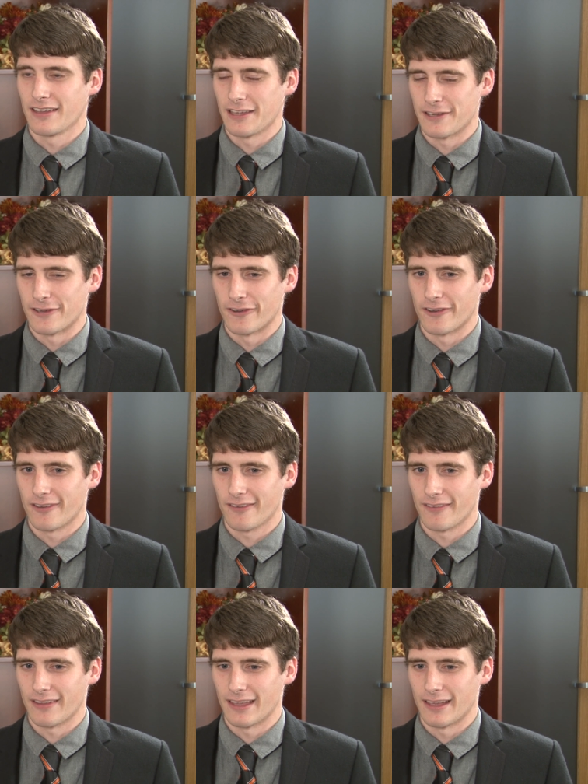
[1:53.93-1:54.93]
here
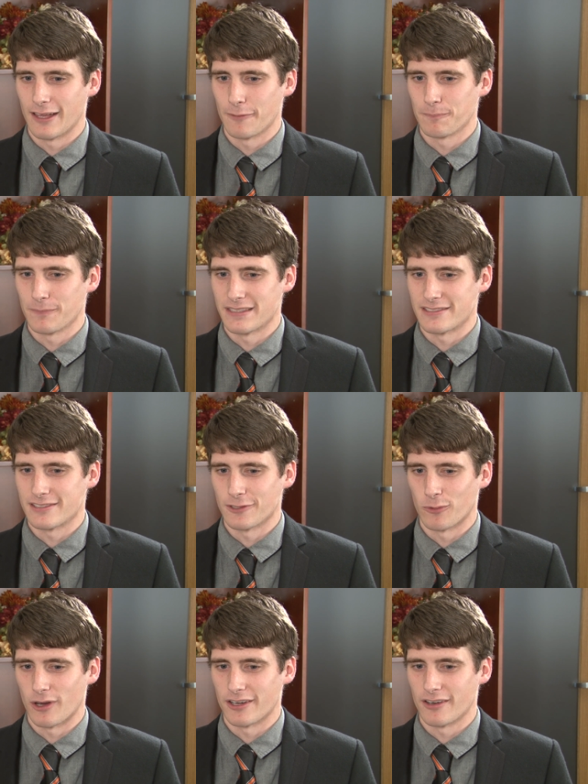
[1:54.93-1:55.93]
um, in
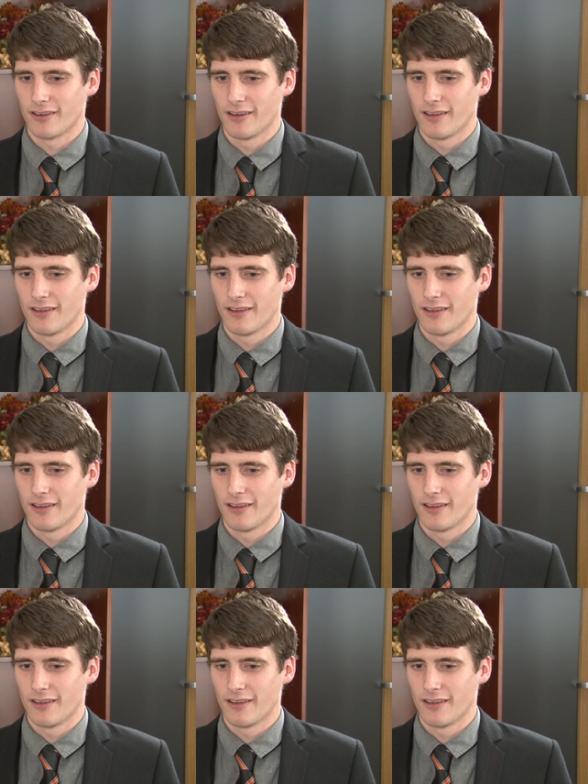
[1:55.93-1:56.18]
Stillwater.